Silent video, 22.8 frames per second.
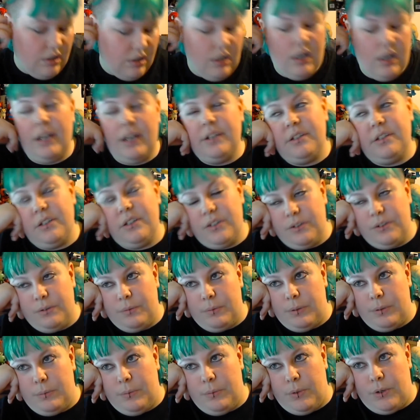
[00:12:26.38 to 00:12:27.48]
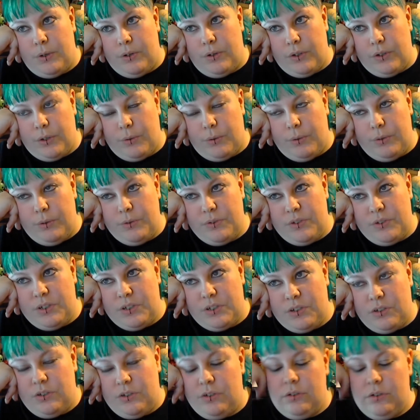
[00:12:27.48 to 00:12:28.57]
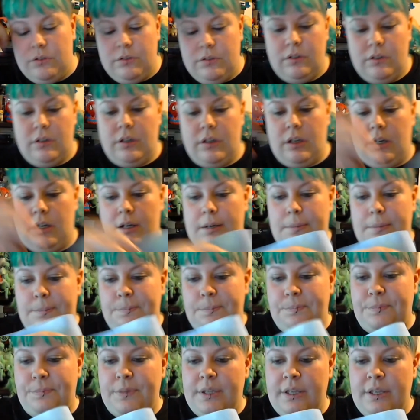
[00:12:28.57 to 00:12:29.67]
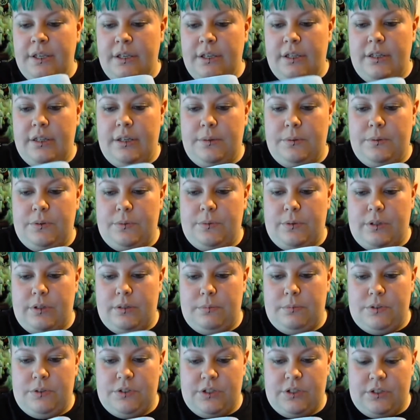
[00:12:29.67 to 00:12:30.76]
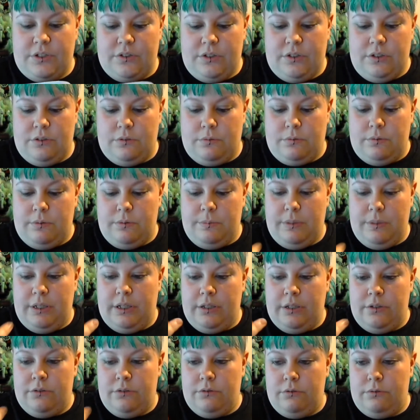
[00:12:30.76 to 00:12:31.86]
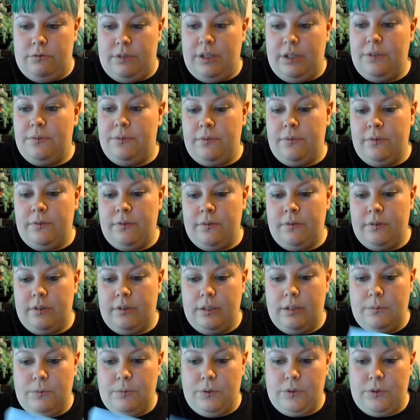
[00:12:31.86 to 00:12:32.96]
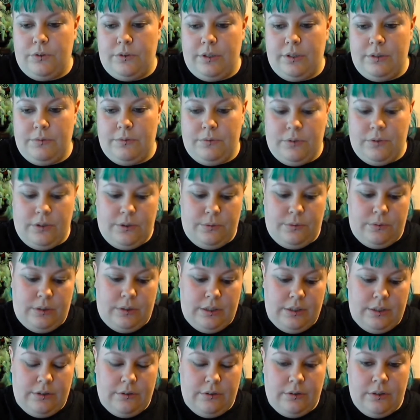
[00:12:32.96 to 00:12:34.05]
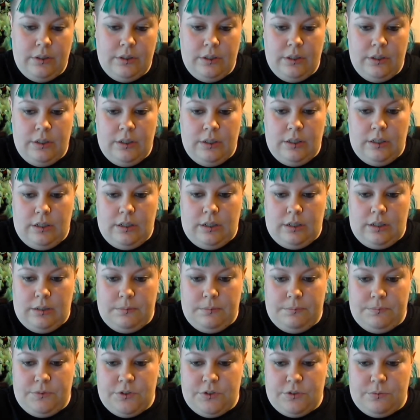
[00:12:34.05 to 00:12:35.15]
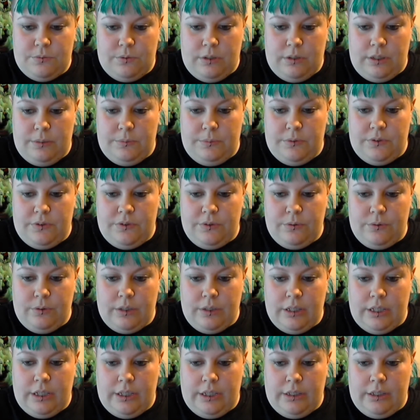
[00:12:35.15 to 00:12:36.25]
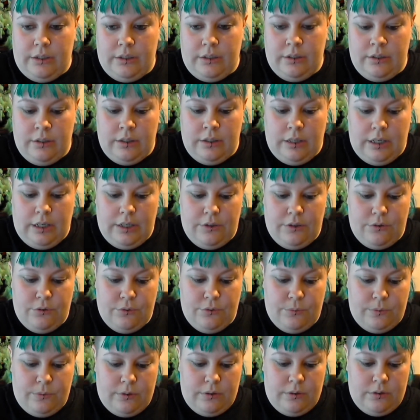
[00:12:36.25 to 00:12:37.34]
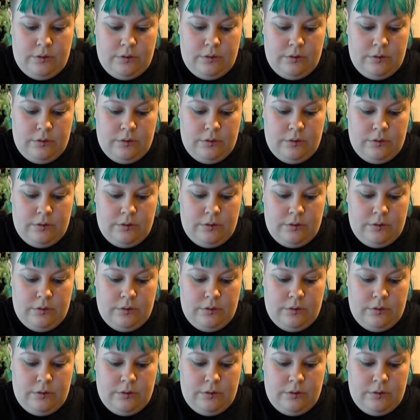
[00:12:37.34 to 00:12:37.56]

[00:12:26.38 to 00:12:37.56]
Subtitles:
I did do a bit more on the quote stitch along. That was one of the projects I took with me to TAFE and worked on that for a little while, just while I was still getting Andrew's one.